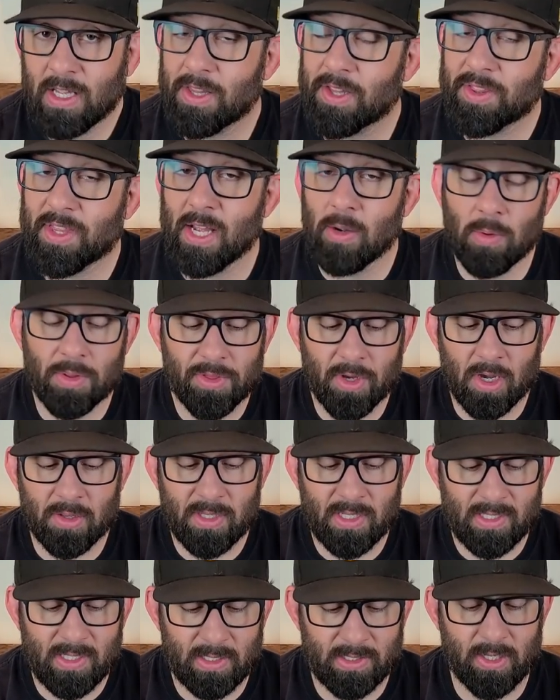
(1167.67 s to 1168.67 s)
Now the thing with all
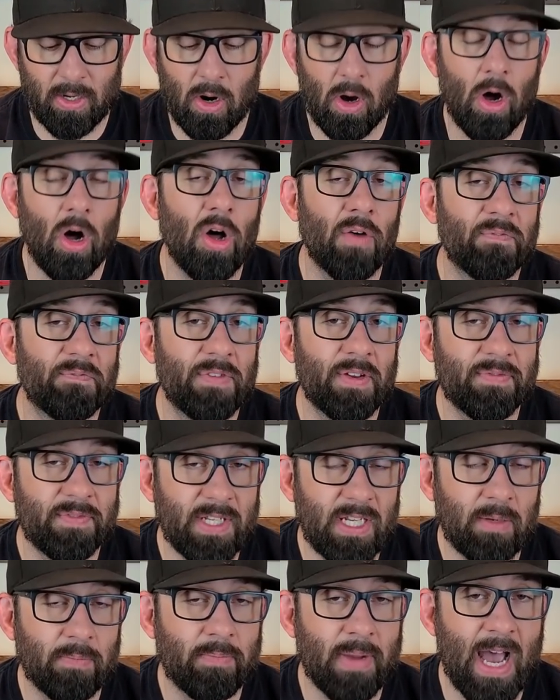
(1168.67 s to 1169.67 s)
these is they're all
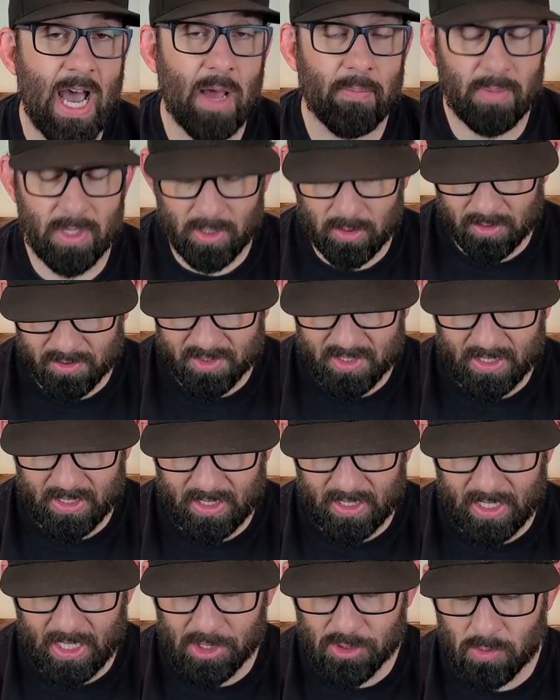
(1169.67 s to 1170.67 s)
15 pound, but you'll see
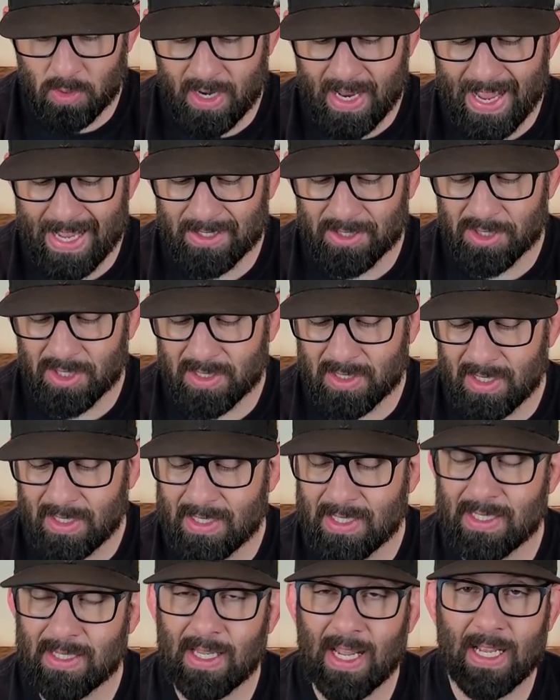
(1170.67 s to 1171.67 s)
that each one has just a
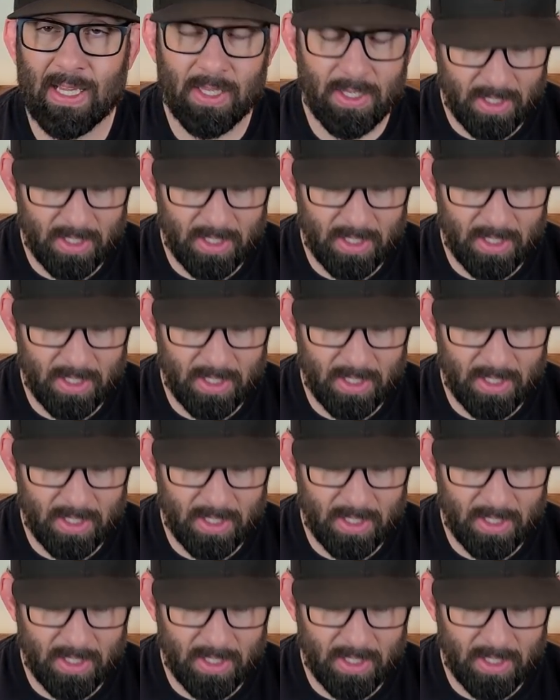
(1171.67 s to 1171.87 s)
slightly